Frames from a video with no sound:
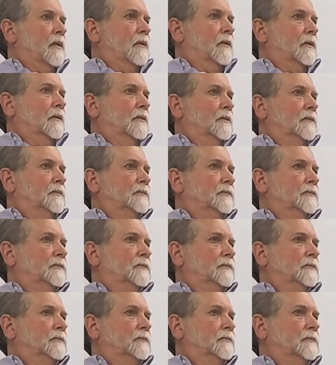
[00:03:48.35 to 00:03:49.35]

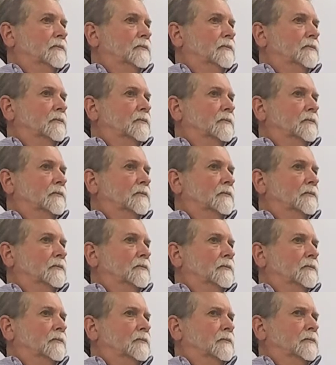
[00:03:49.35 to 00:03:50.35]

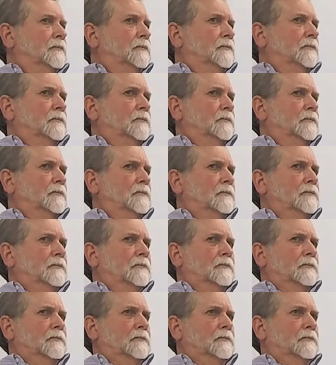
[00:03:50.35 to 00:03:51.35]

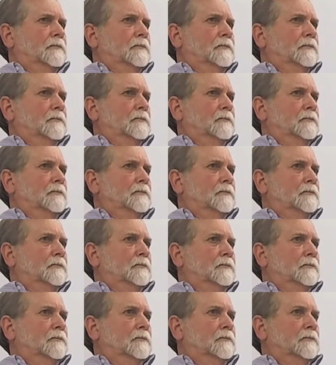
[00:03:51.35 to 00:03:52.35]

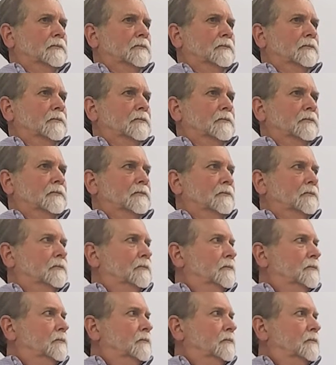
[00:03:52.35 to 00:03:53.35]

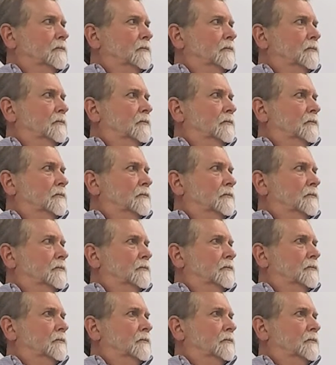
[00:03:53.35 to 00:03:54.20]
[no speech]